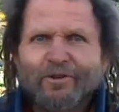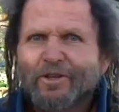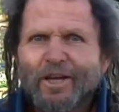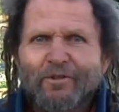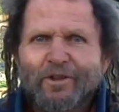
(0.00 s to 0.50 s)
You
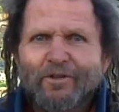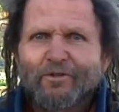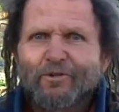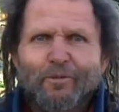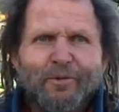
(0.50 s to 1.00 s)
could get things
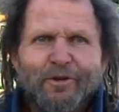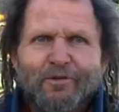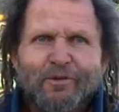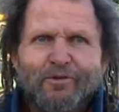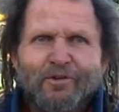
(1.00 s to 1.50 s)
you normally
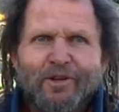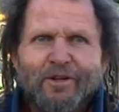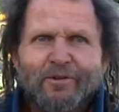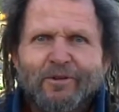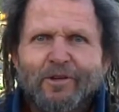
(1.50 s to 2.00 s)

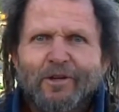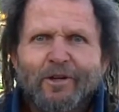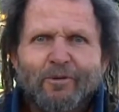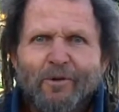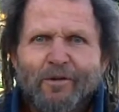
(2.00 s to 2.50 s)
associate
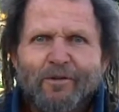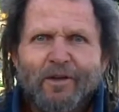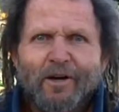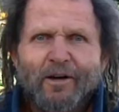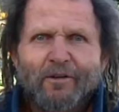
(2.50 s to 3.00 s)
with
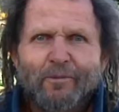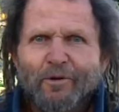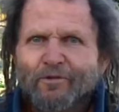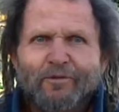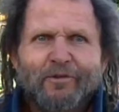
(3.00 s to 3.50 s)
the
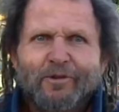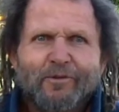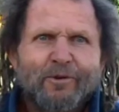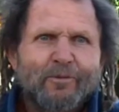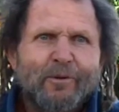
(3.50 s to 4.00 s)
Pacific
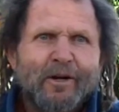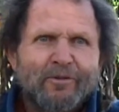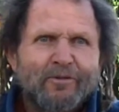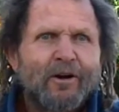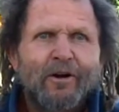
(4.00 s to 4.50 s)

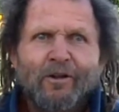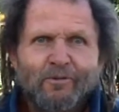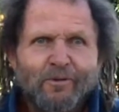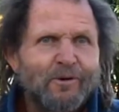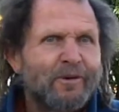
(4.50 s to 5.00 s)
Northwest, all
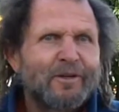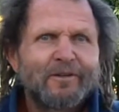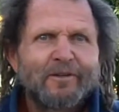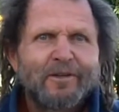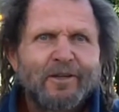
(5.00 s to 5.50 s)
growing
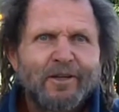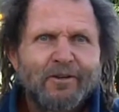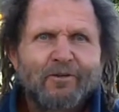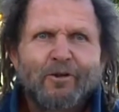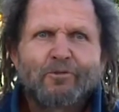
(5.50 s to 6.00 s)

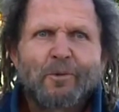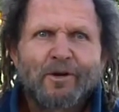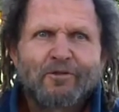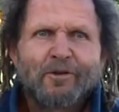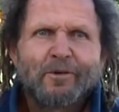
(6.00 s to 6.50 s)
in close
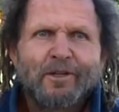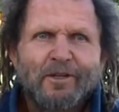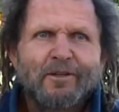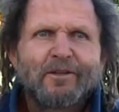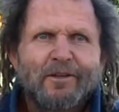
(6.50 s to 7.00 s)
proximity.